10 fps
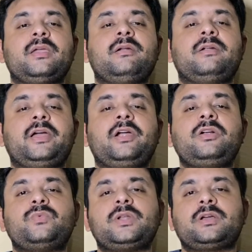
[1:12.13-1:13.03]

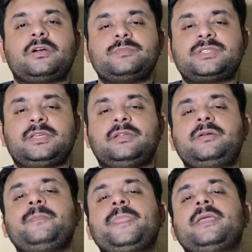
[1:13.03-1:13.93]
Diart One comes in a
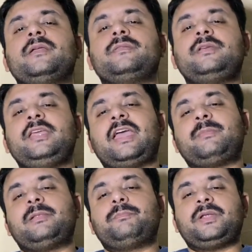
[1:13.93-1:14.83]
3
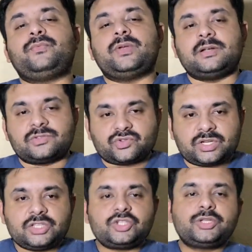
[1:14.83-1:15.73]
ml pre-filled
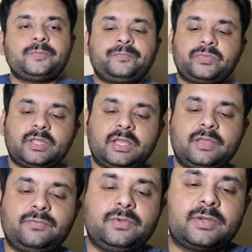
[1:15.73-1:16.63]
syringe.
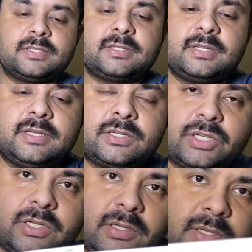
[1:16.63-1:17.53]
If you can see it here,